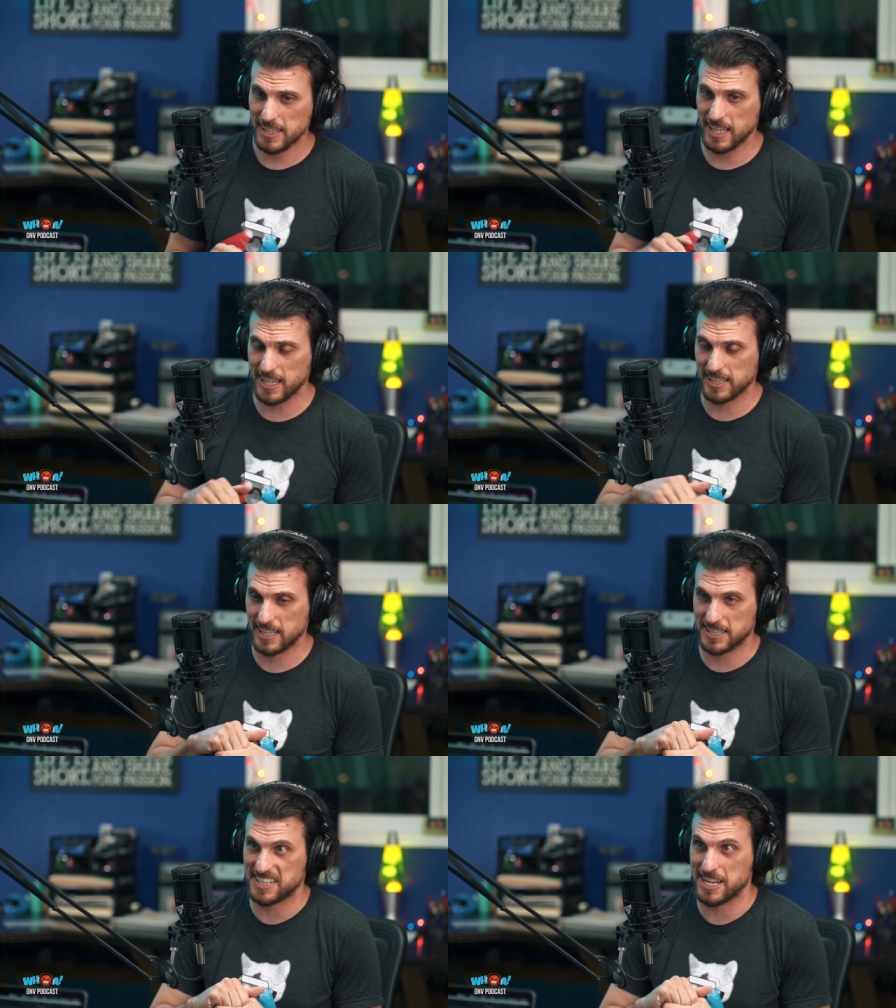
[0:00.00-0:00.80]
and
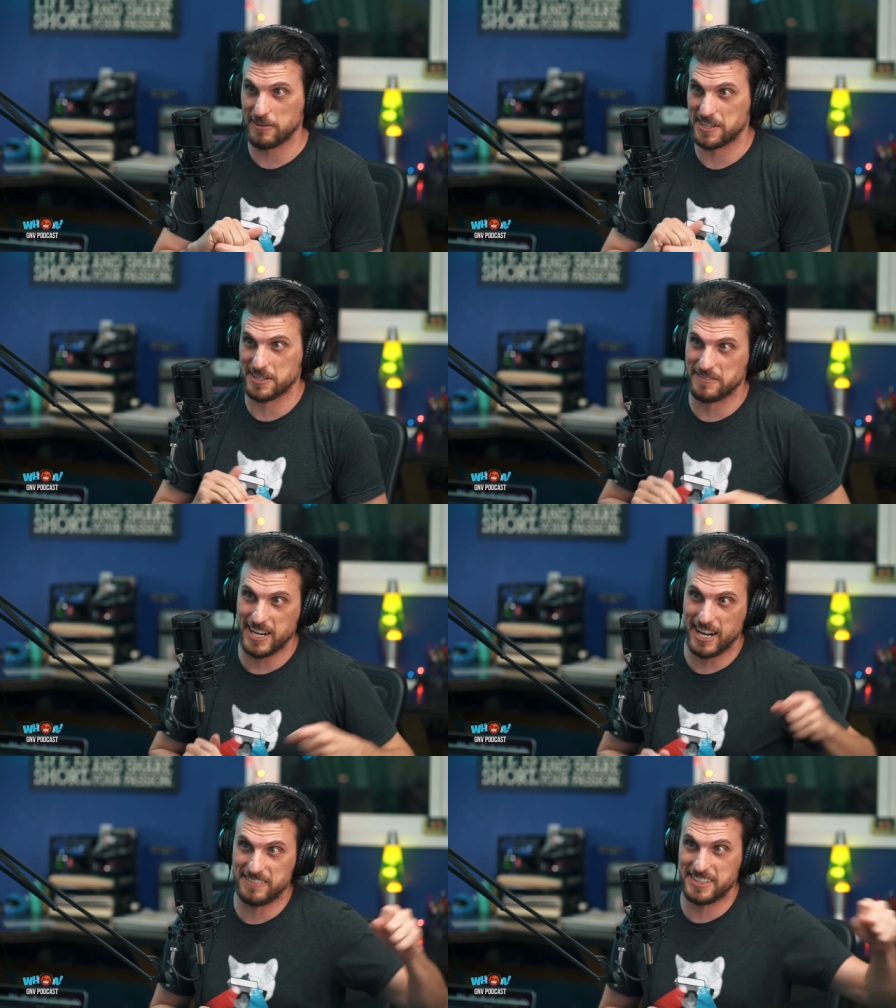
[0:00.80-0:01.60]
like that's how we
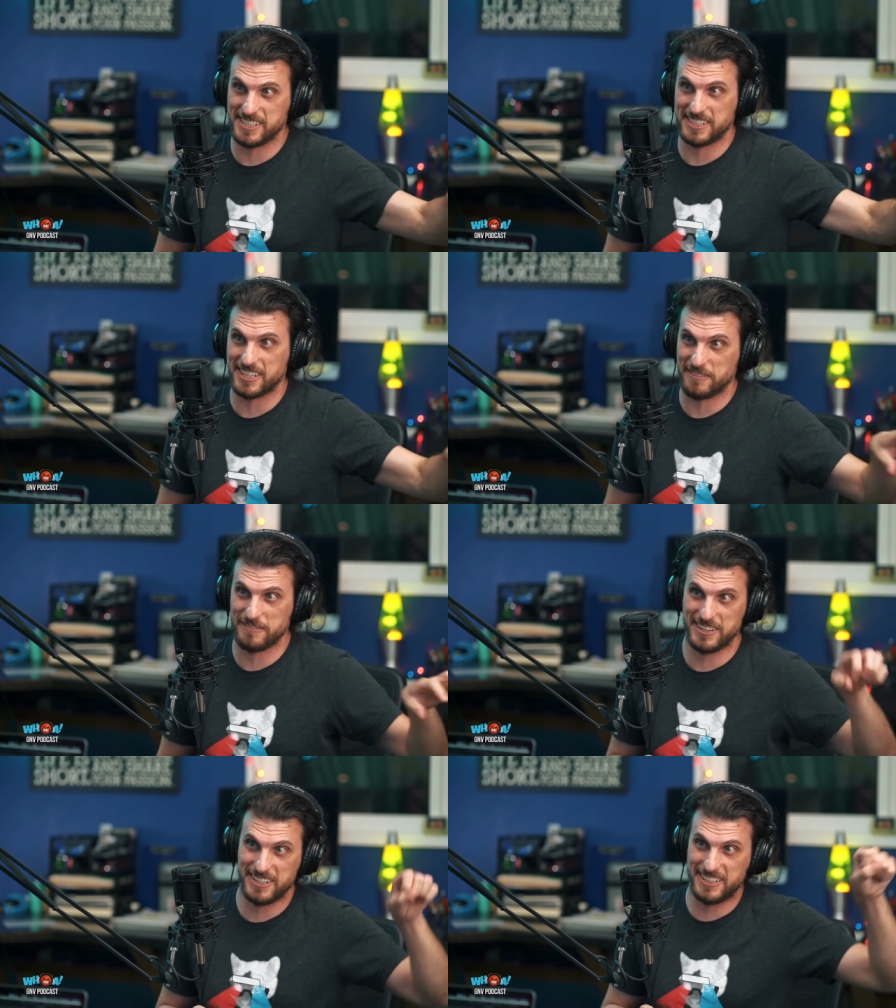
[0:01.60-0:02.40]
survived. Is just like our
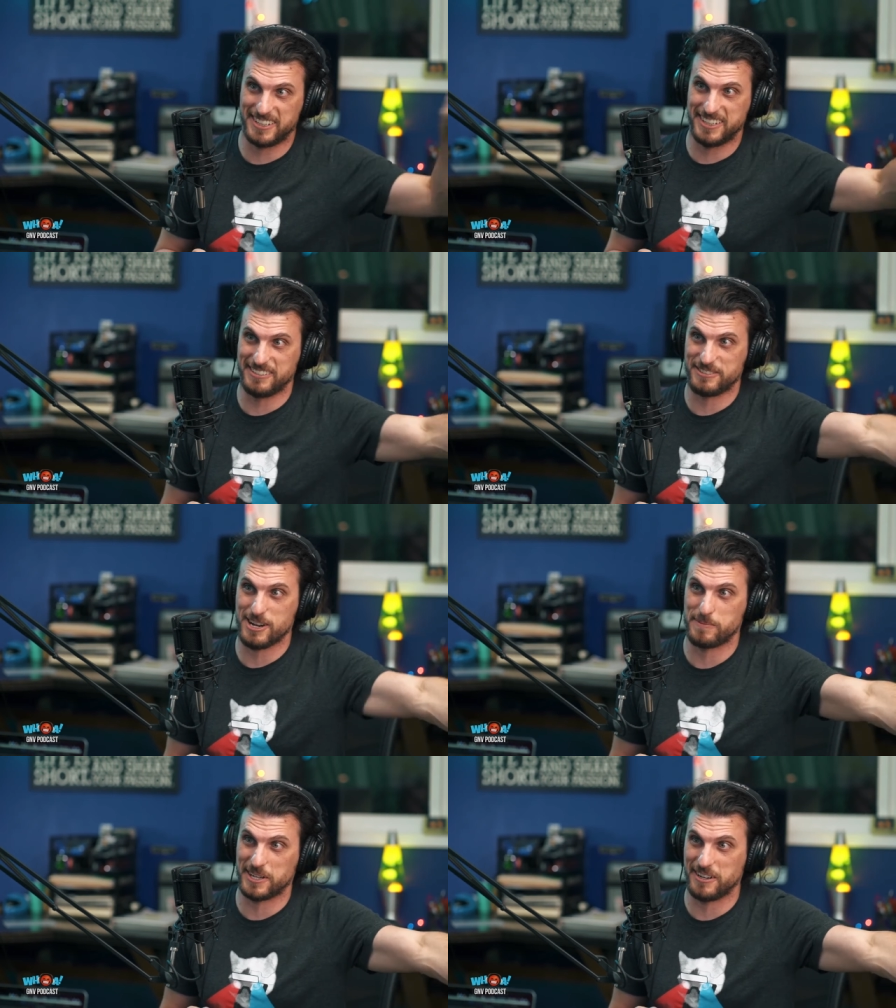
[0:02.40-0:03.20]
friends, you know,
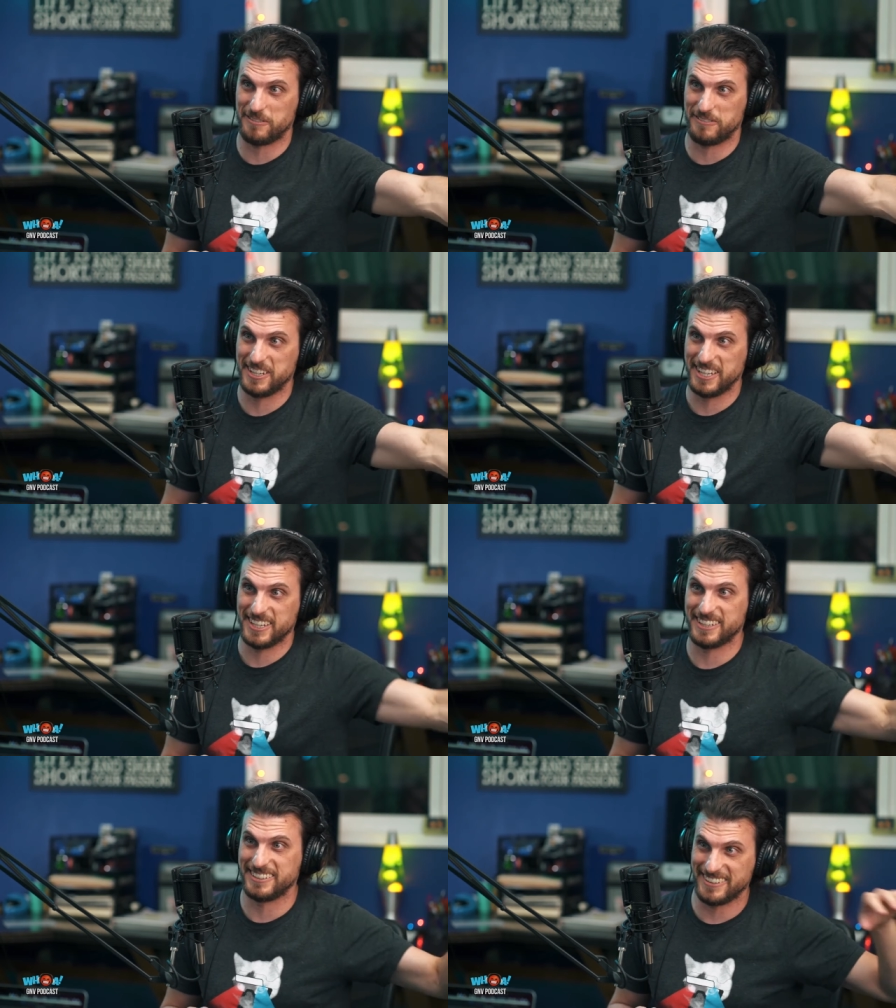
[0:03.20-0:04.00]
dropping off
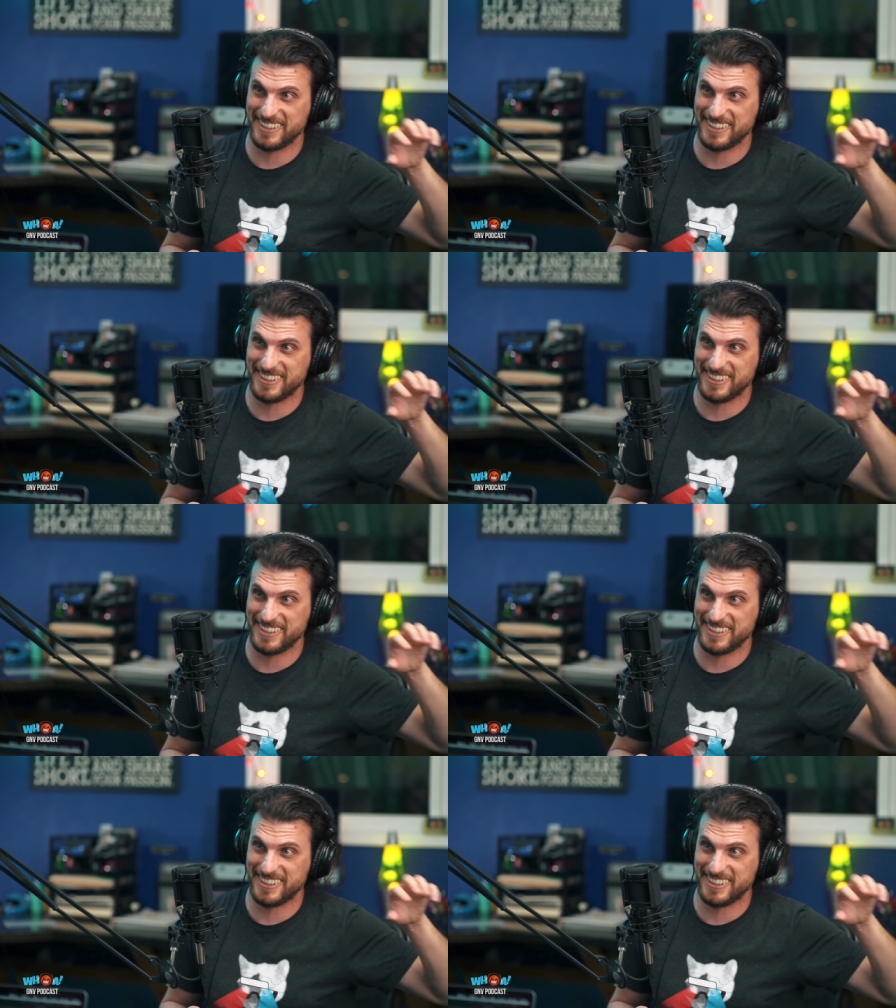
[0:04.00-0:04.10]
you know,